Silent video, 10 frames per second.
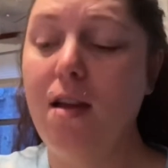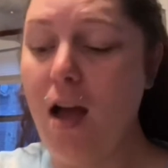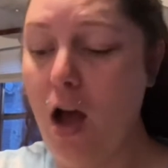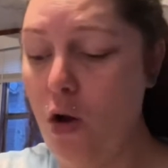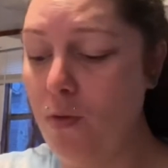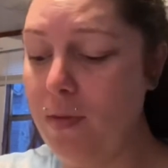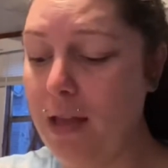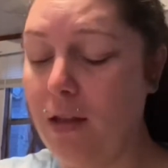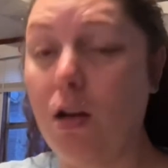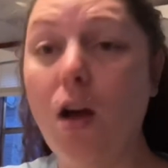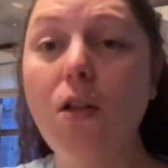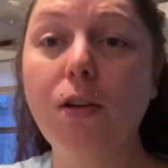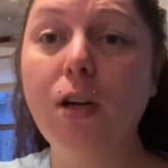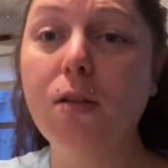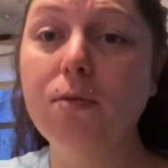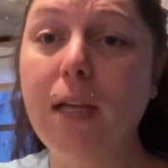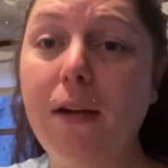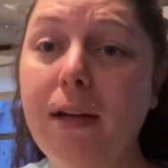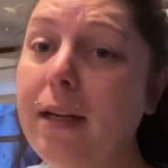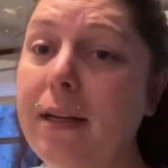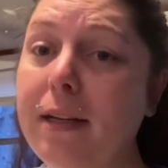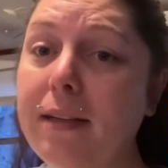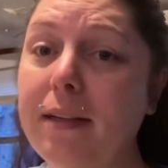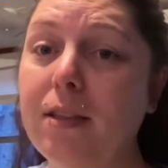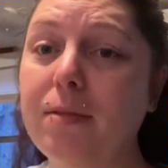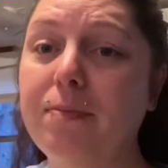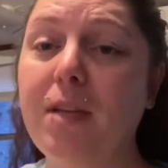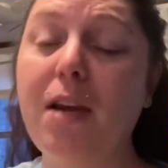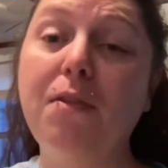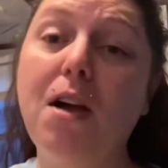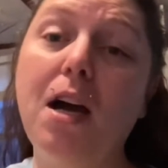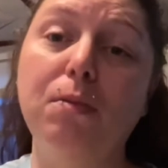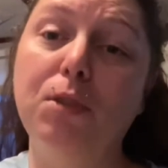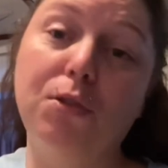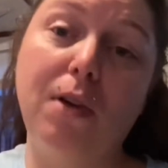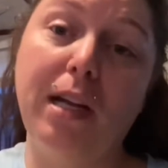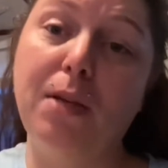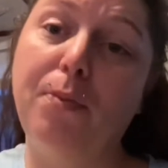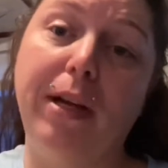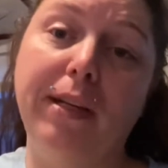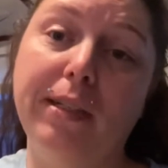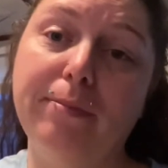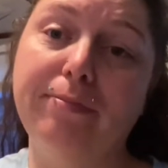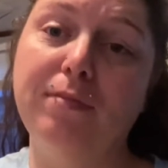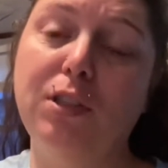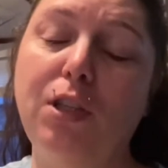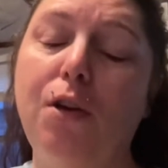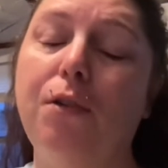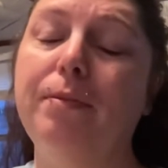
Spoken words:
I hope that the color comes out in it. If not, I'm just going to paint it. So